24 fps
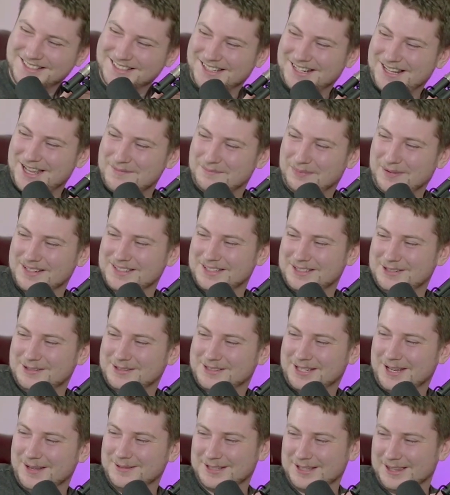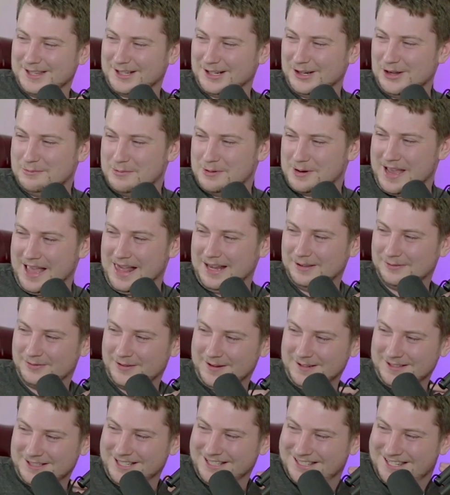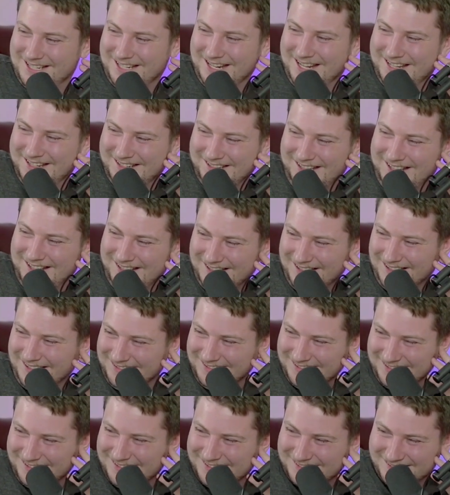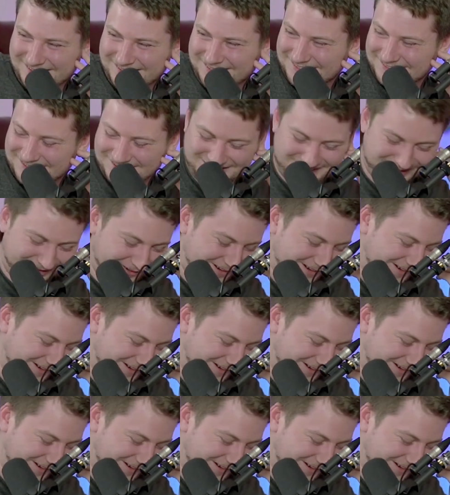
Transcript: like it brings a new turn to the global caliphate, doesn't it? Sorry.